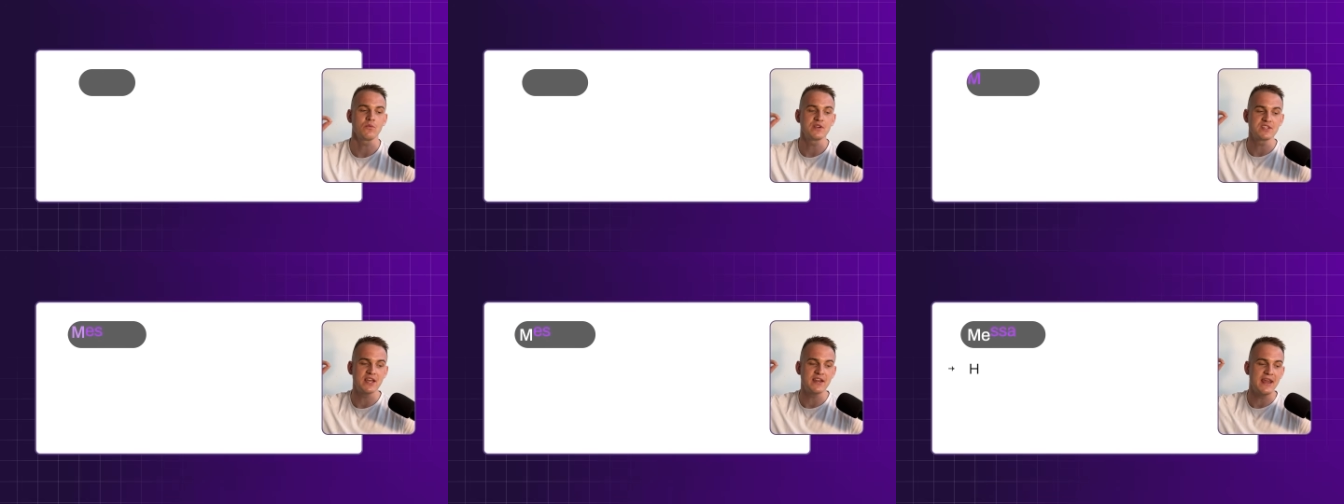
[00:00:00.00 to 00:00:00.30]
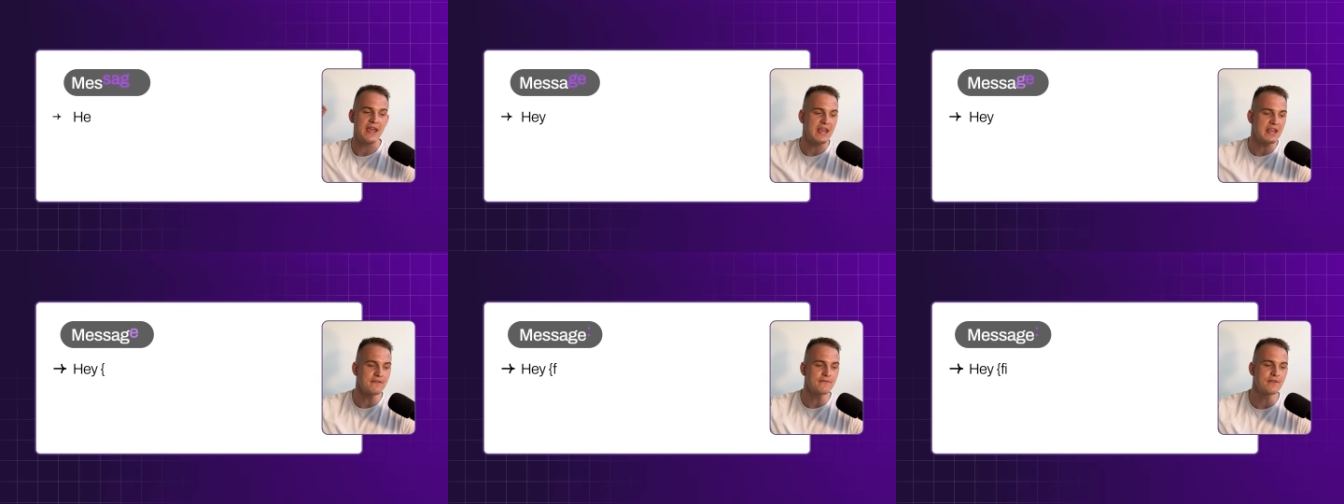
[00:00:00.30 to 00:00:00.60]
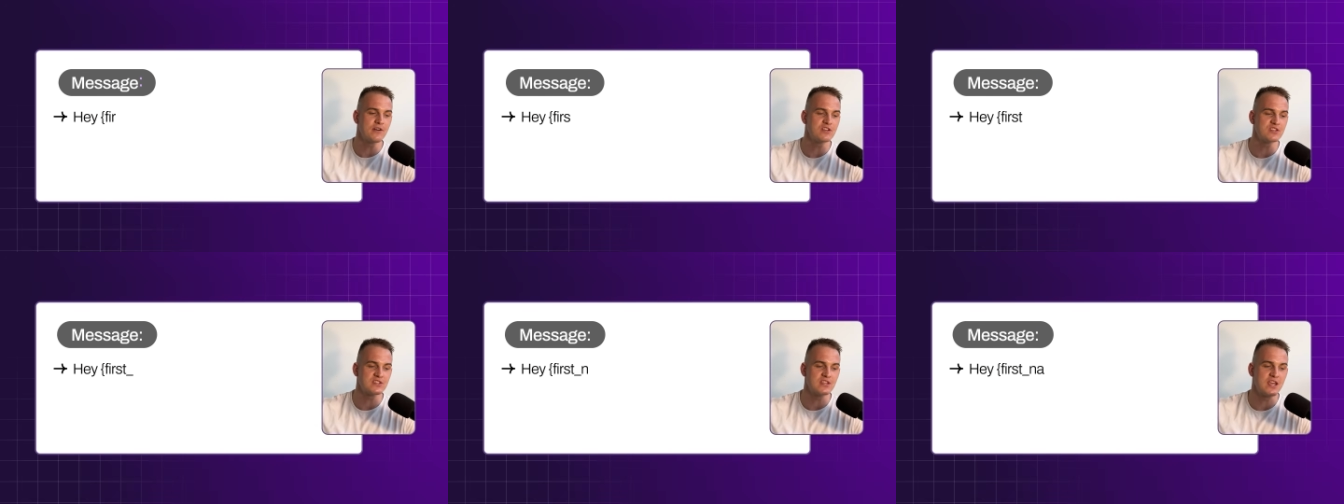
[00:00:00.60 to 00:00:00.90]
said, hey,
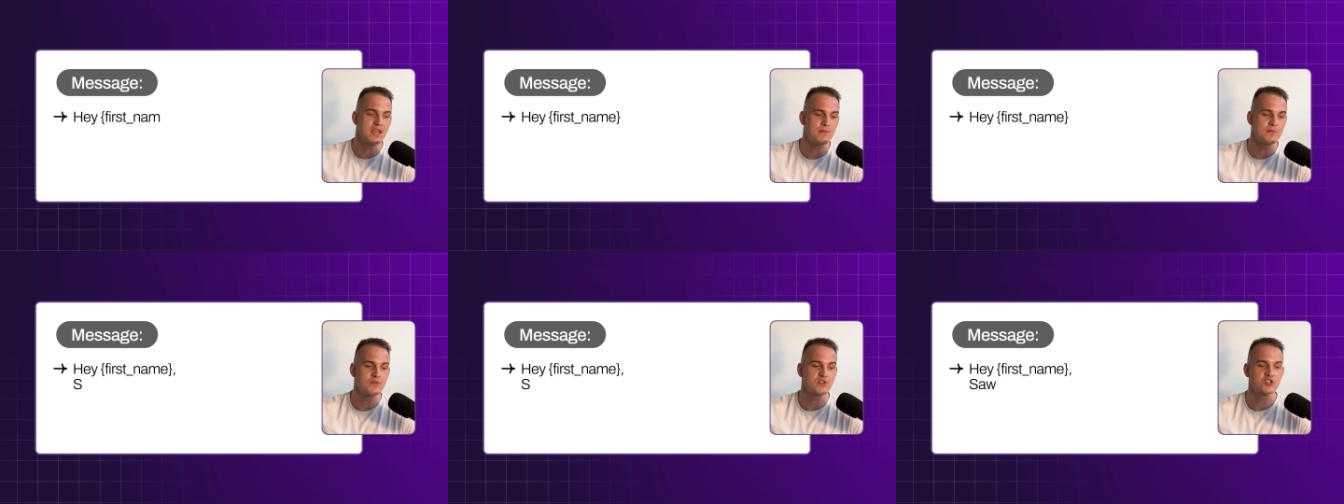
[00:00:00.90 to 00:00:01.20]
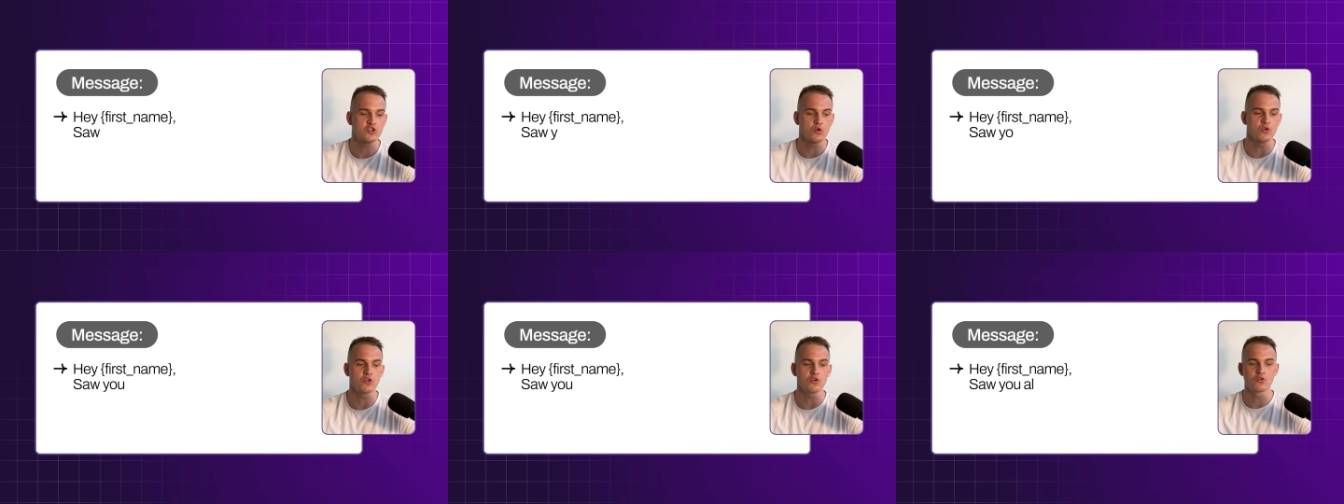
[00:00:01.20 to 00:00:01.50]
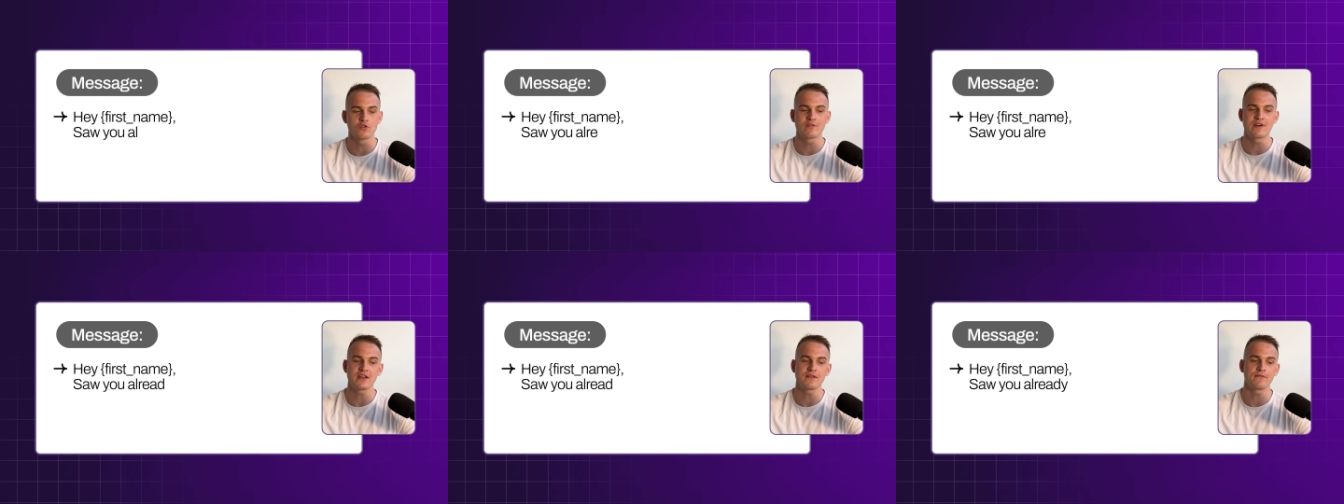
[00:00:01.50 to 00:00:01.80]
first name, saw you
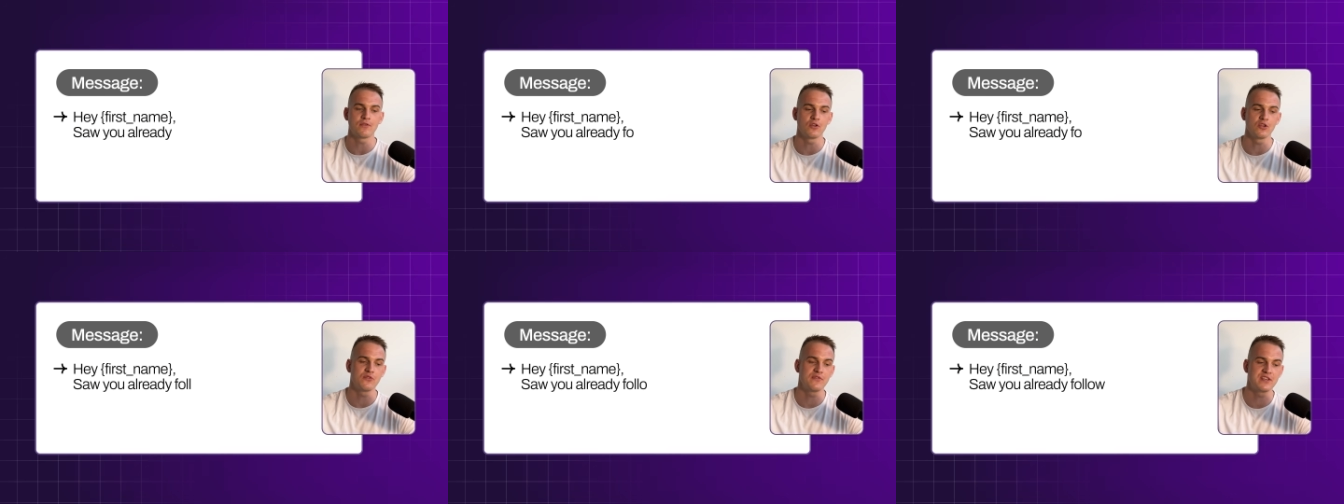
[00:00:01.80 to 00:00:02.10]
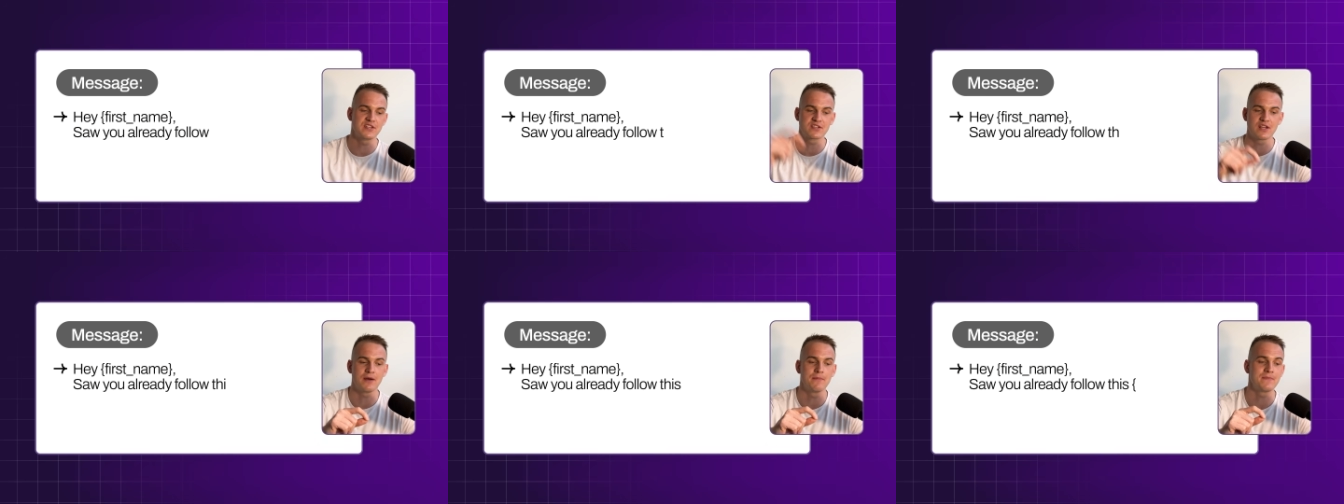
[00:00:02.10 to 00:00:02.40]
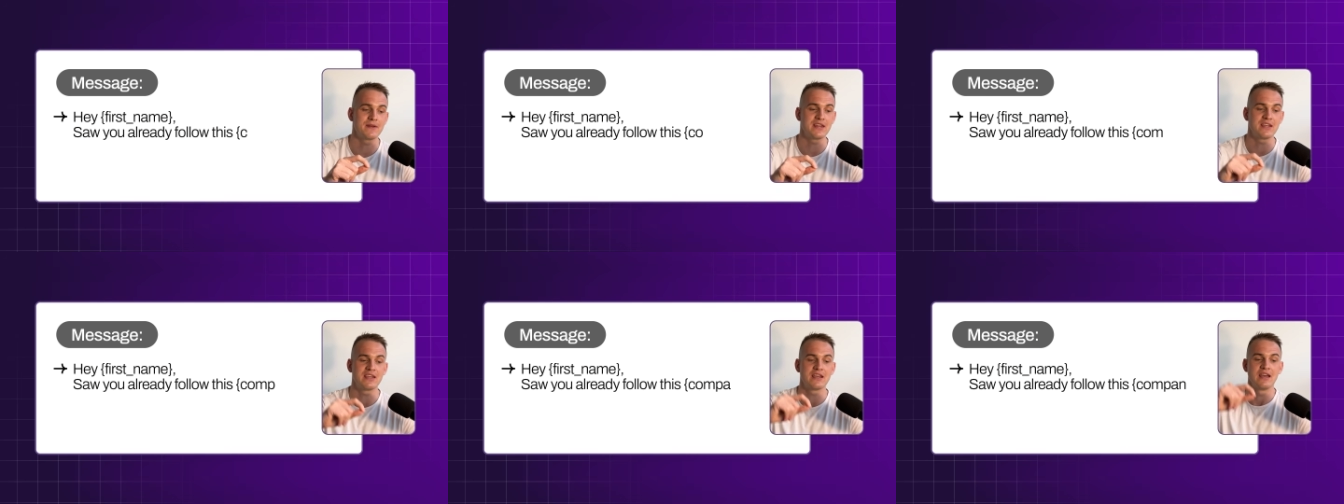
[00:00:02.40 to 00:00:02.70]
already follow this
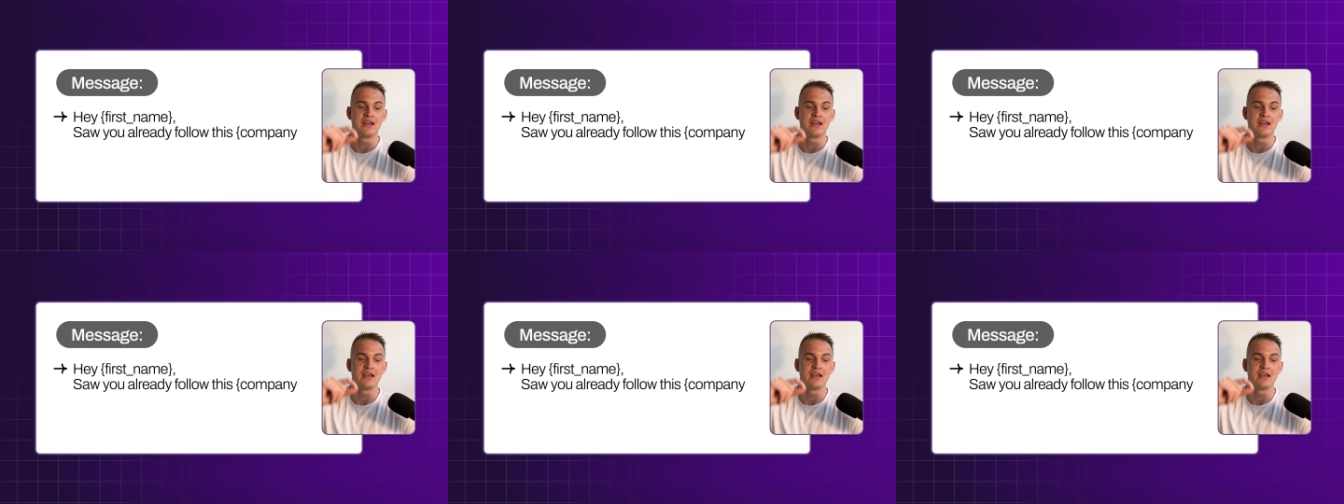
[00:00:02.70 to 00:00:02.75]
company.